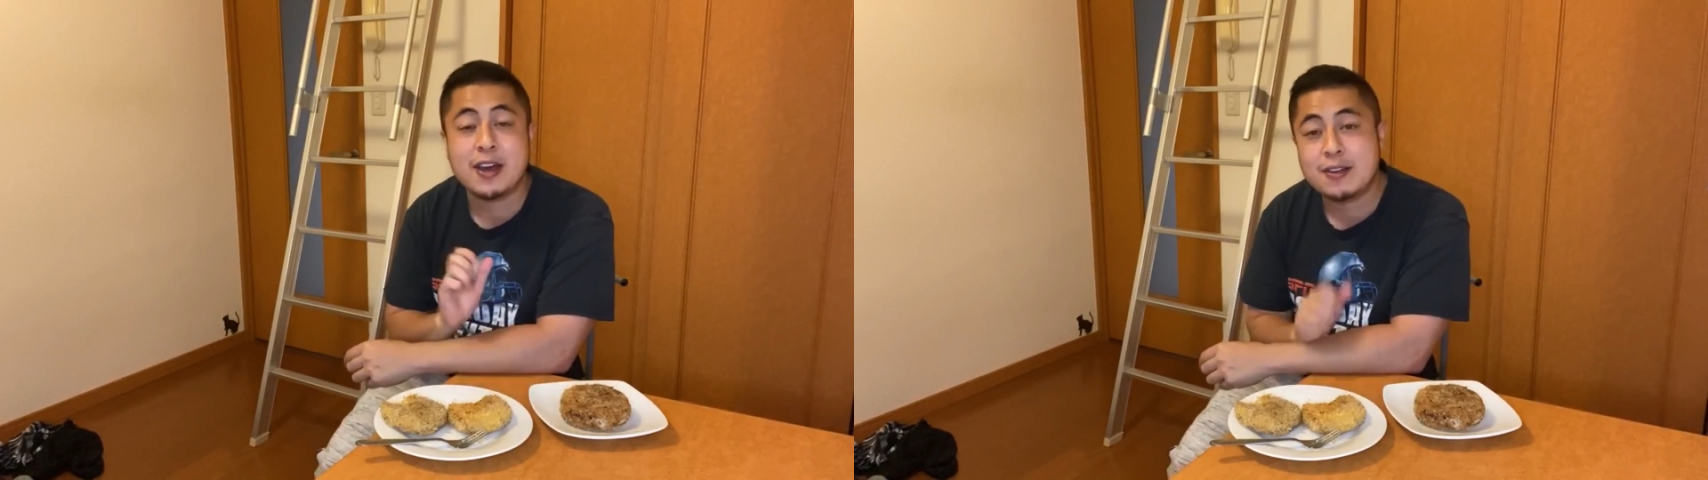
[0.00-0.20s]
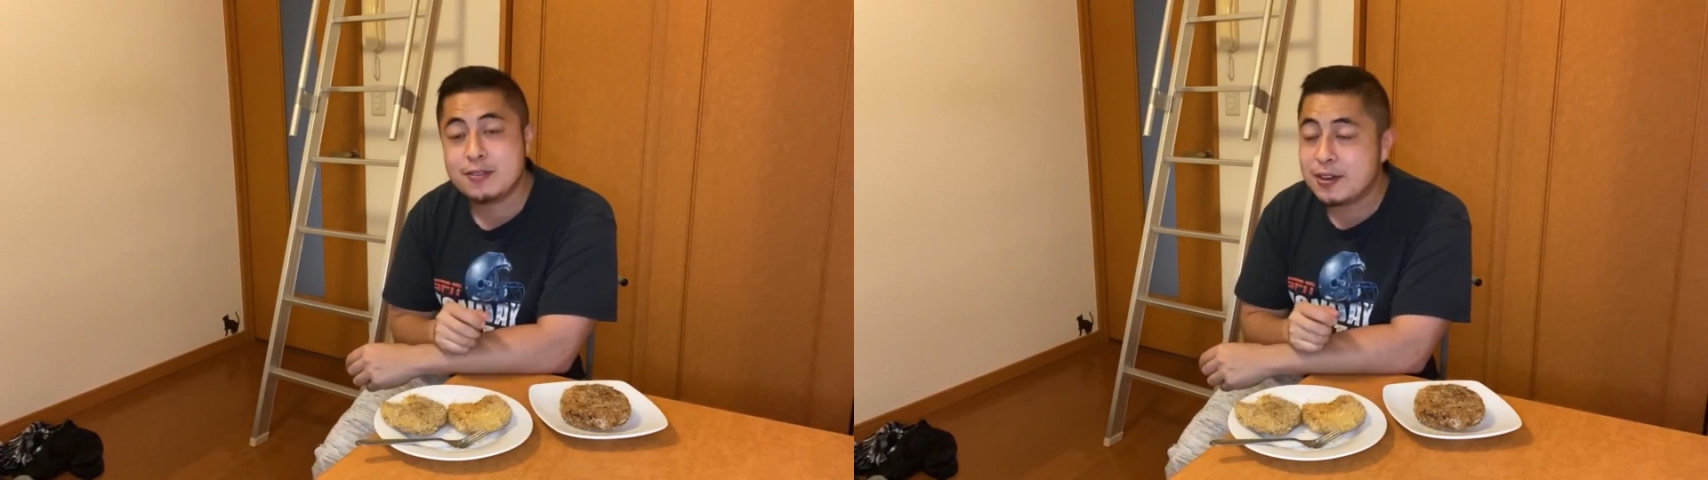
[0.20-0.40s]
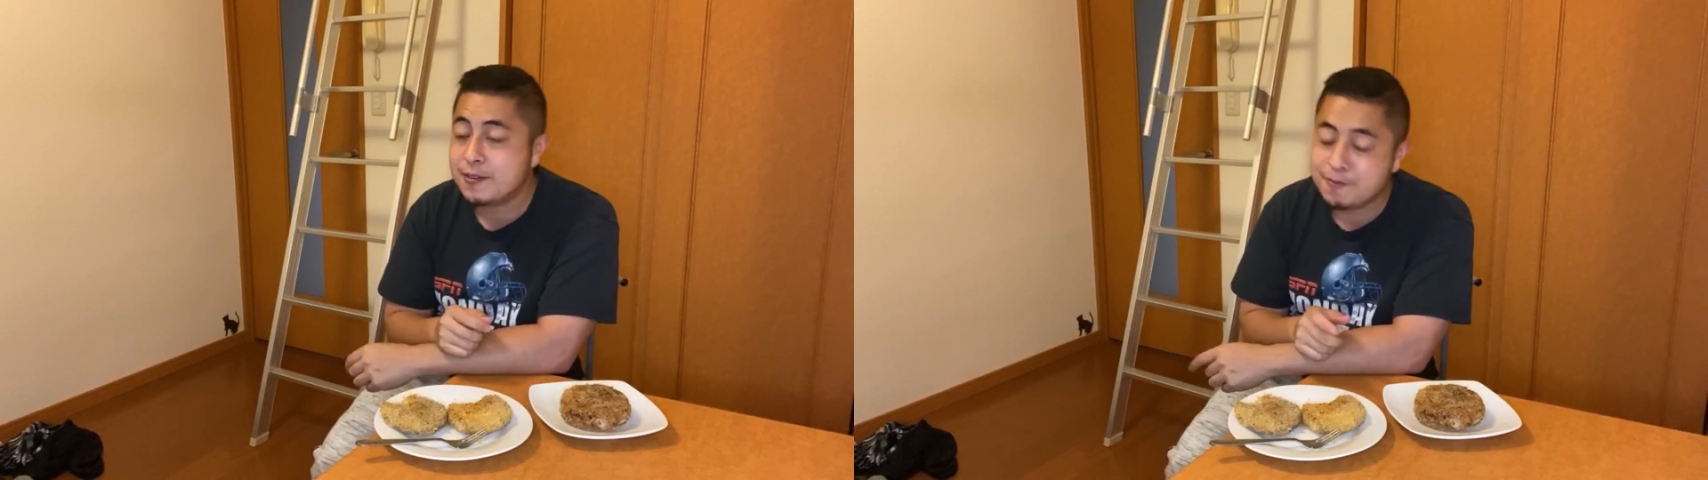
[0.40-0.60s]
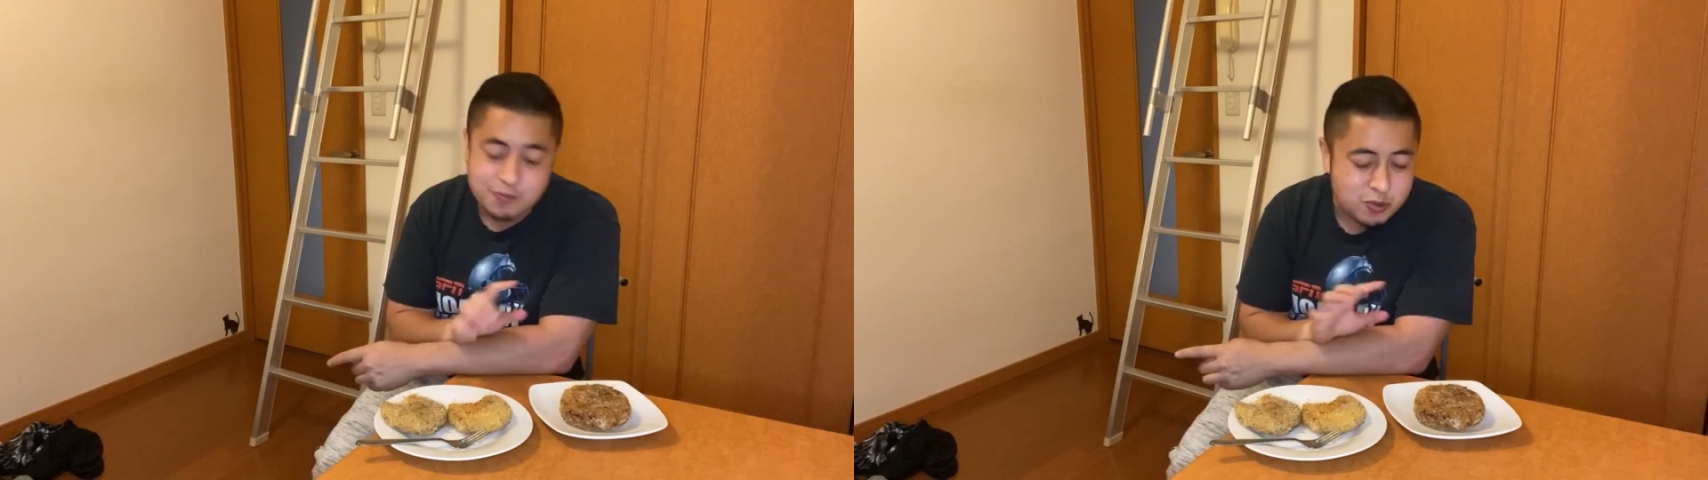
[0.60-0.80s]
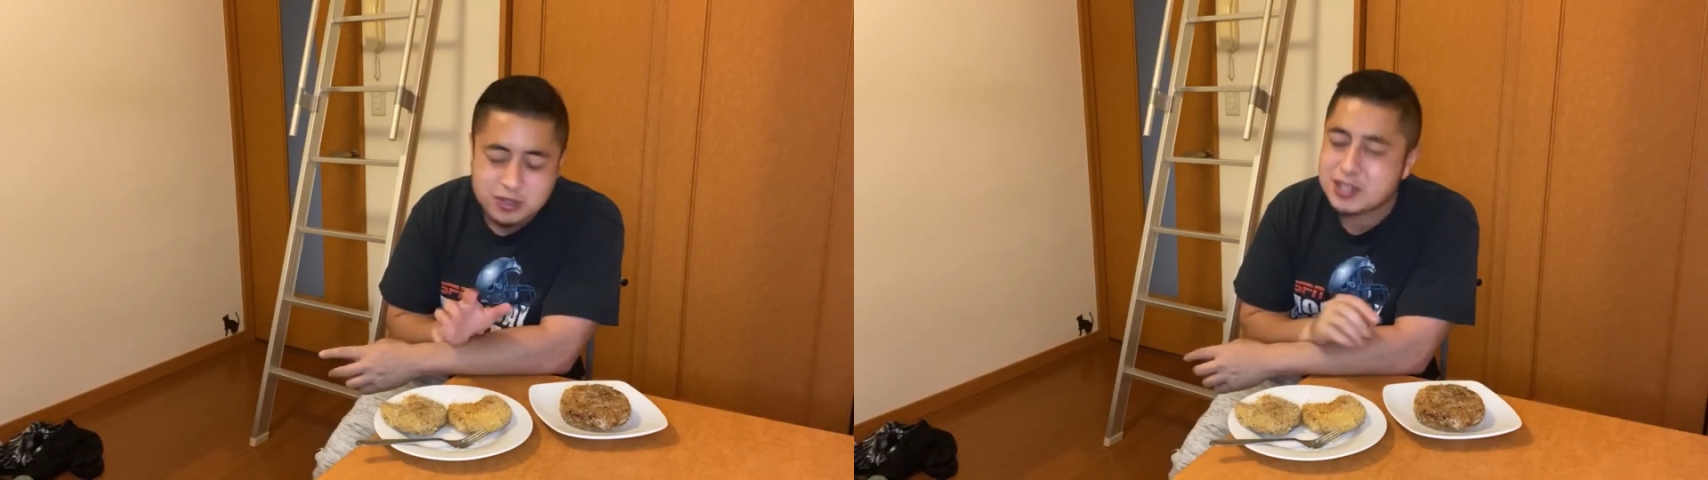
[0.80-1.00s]
I love.
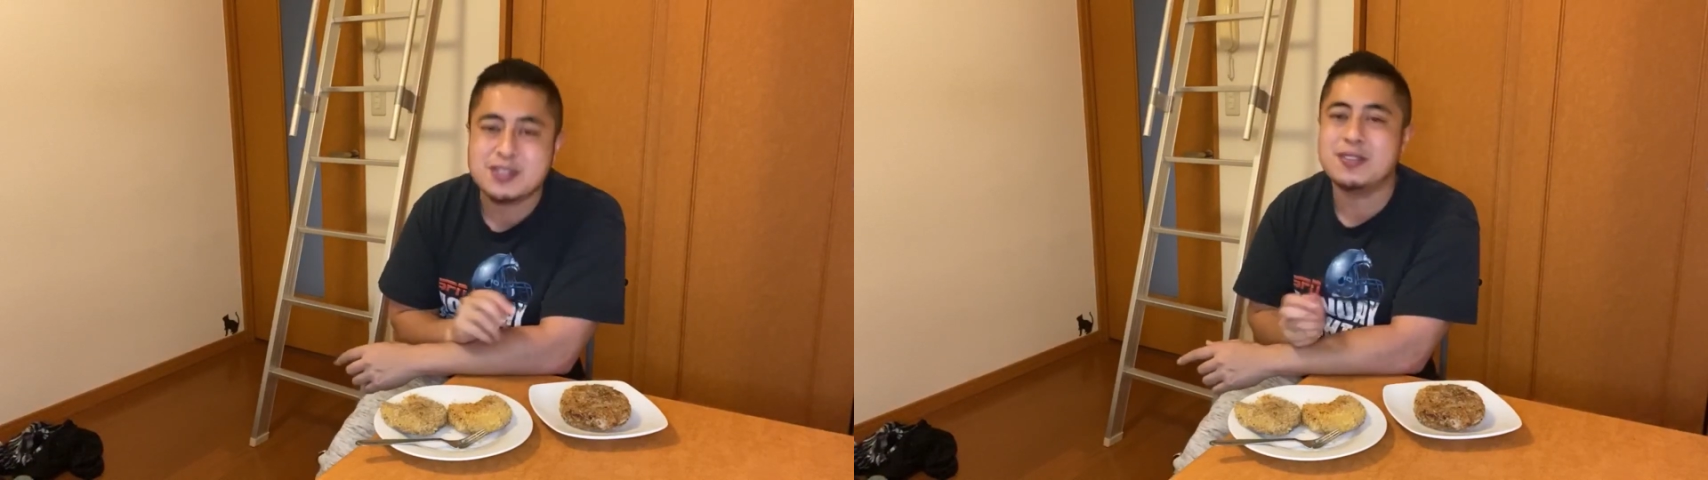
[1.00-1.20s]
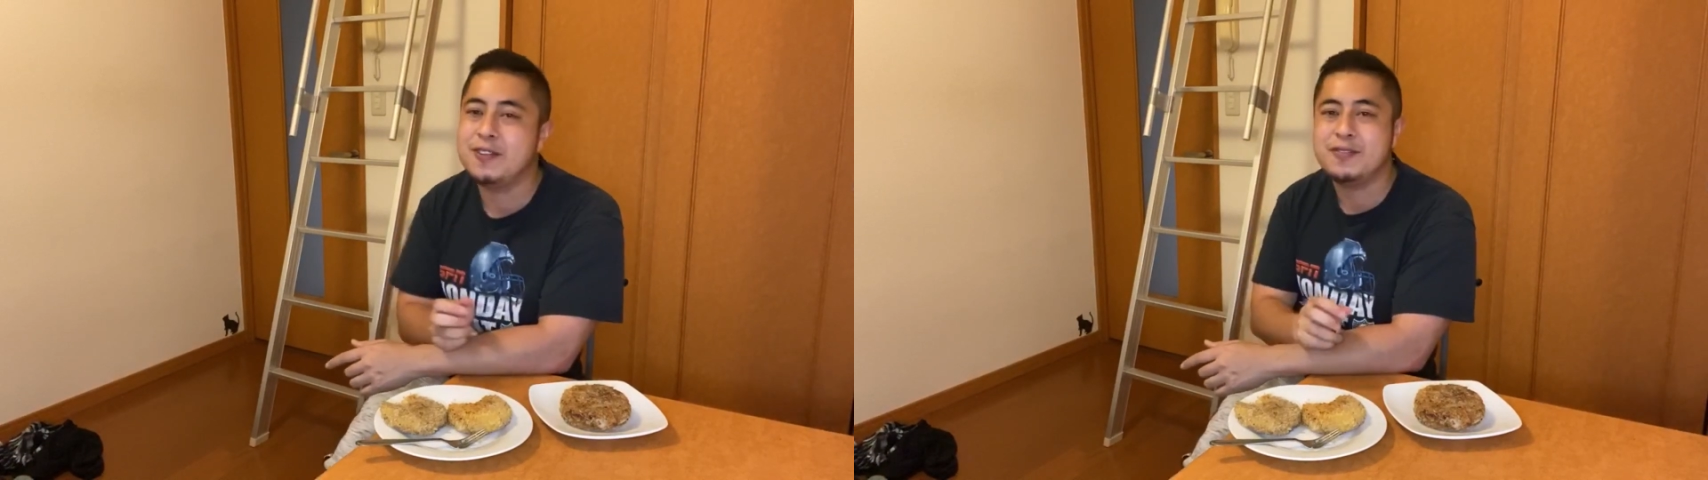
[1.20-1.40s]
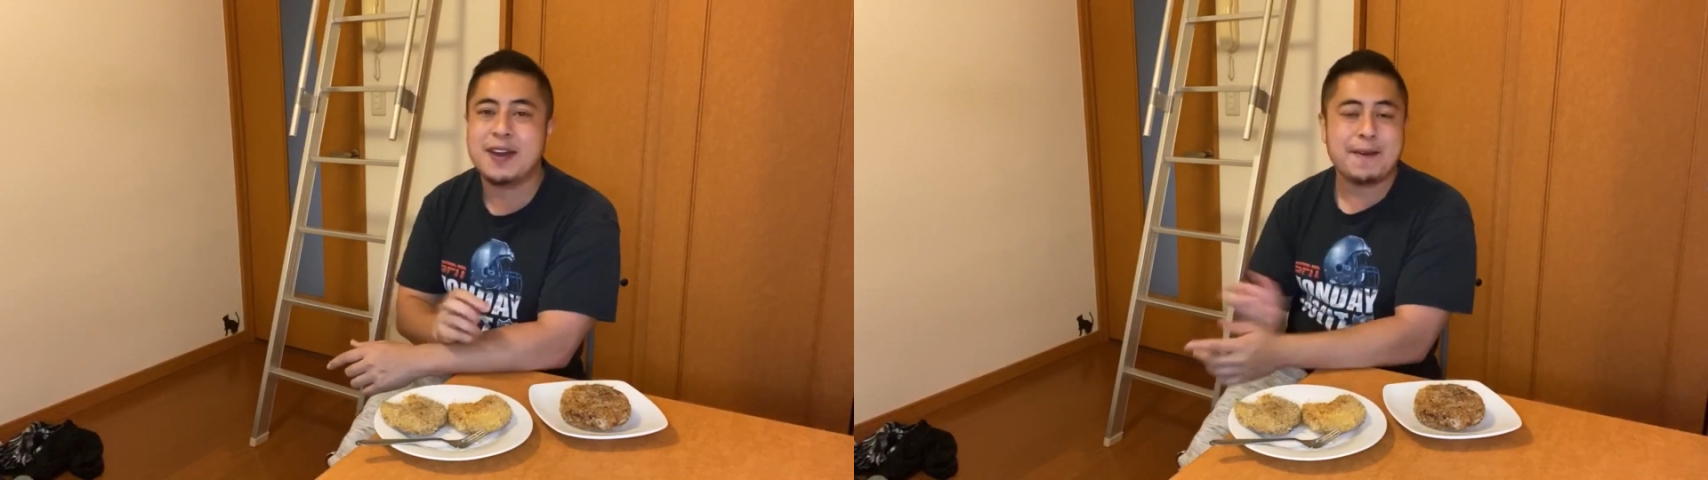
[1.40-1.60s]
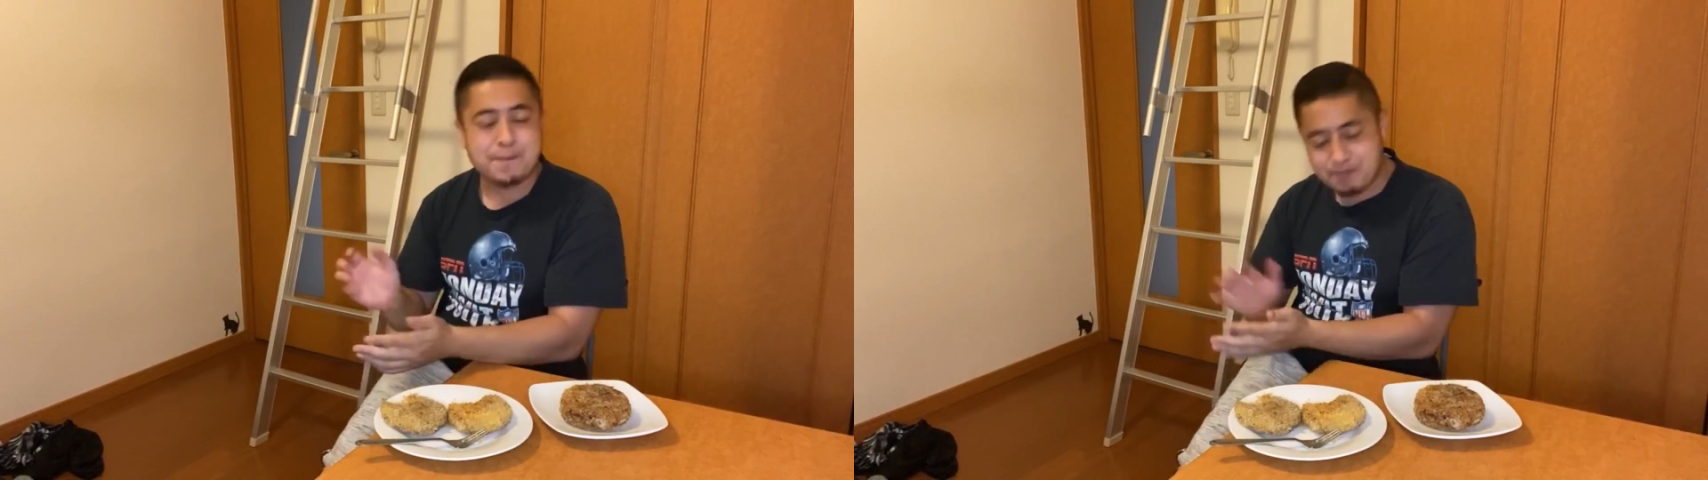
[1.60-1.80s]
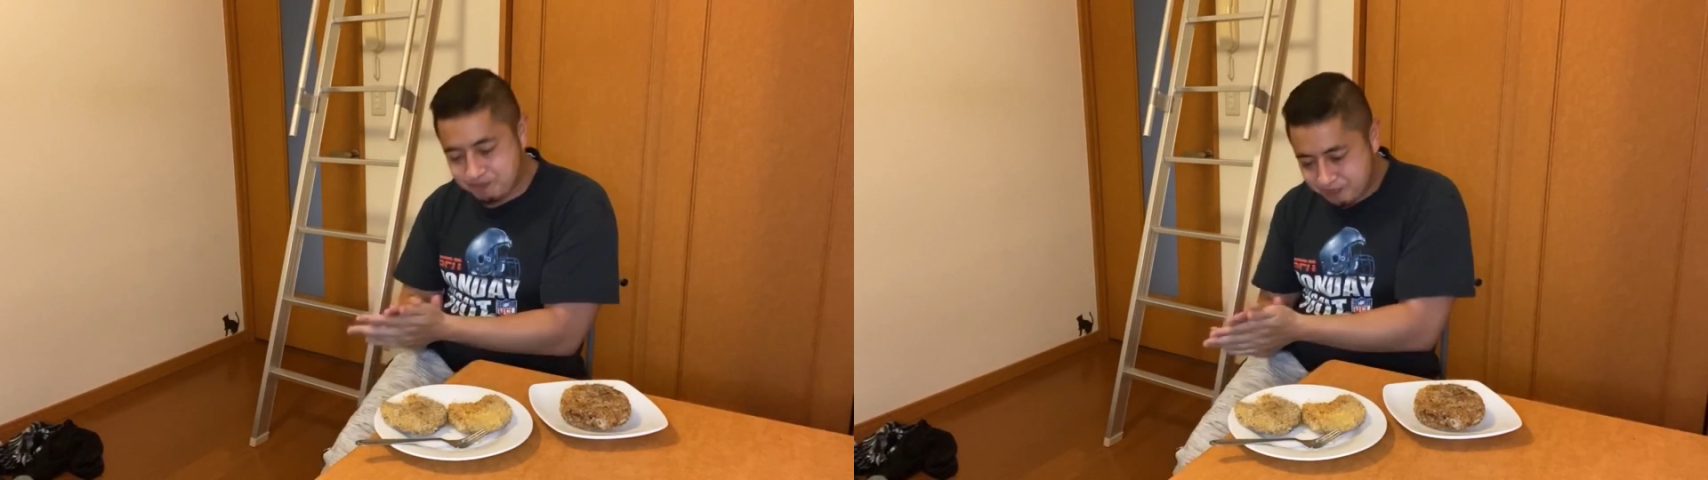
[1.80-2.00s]
Who doesn't love that?